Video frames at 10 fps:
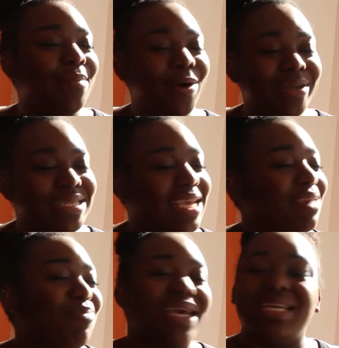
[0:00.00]
the
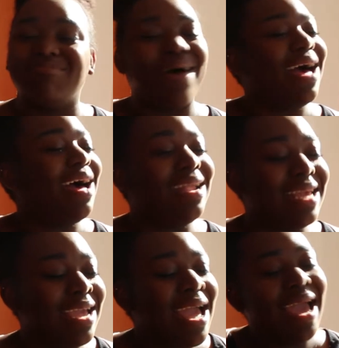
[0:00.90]
morning because my
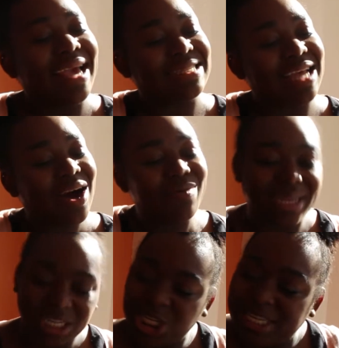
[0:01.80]
honey is on
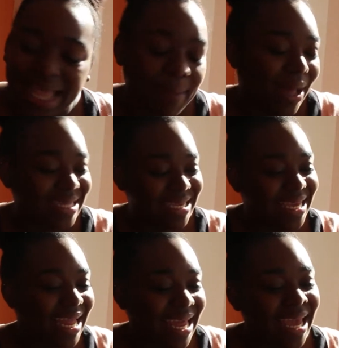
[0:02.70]
it. She's like, I'm about to
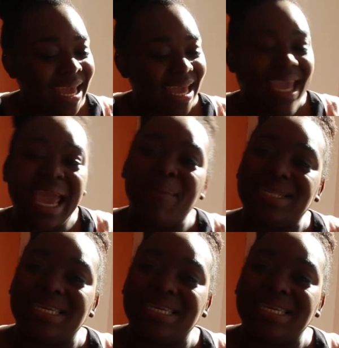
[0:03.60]
get it and about